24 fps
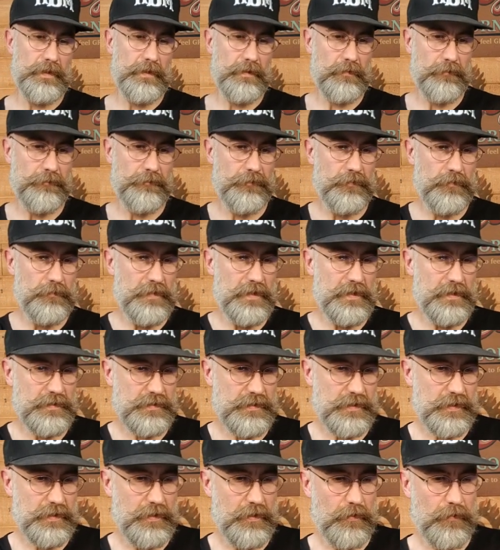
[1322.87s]
here a few
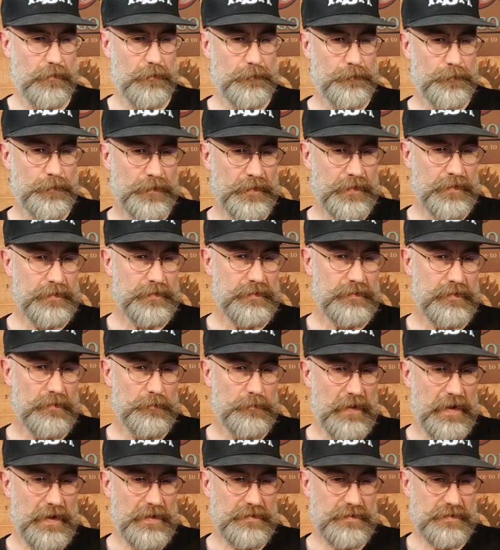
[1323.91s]
minutes ago,
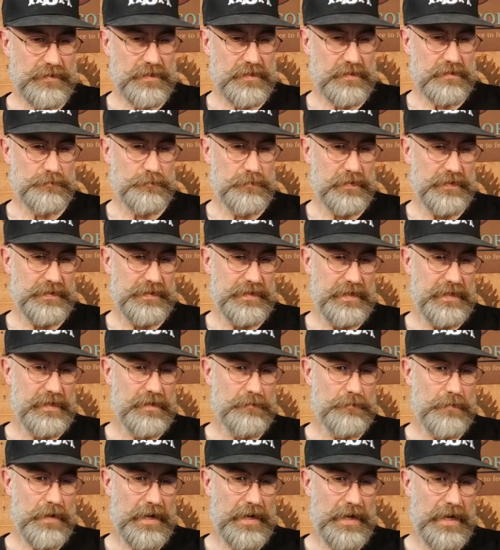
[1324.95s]
the band says
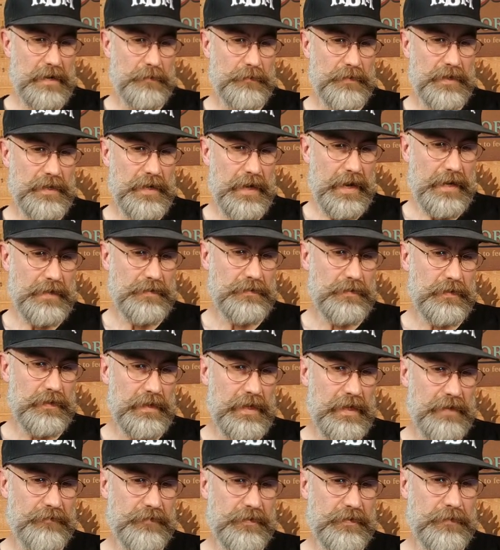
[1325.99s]
Padilla, Miami, 8 and
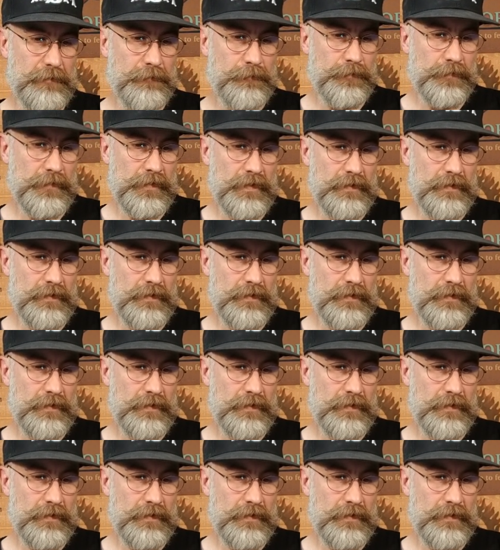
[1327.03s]
11,